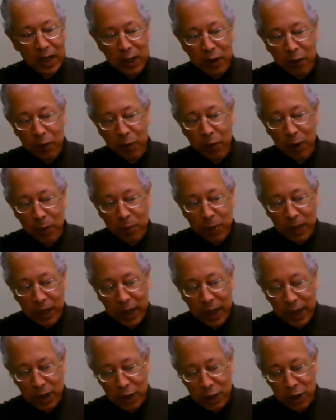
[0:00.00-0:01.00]
of
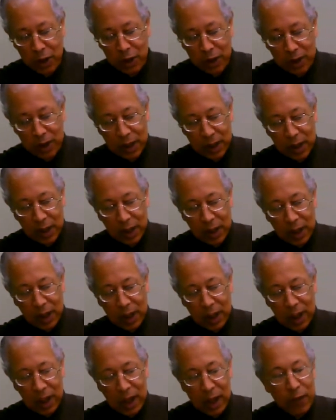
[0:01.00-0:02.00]
publication,
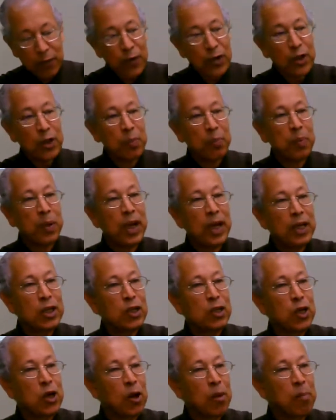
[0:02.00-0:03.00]
even the
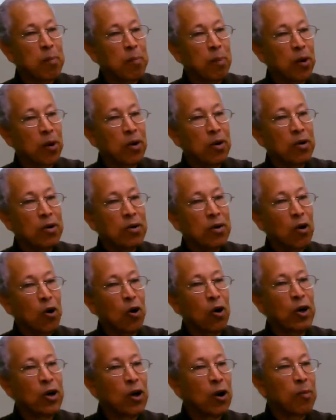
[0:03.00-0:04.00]
page number
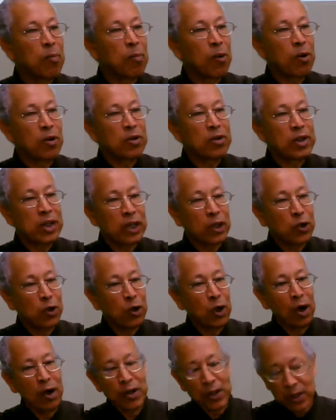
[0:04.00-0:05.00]
or numbers that
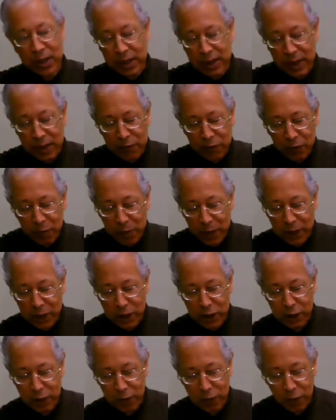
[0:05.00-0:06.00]
you got this
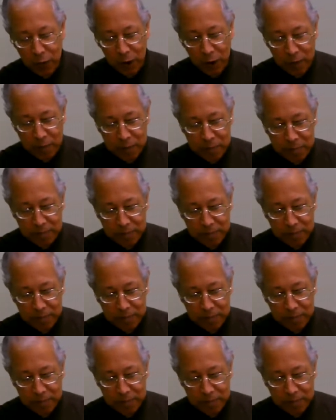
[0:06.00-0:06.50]
information from.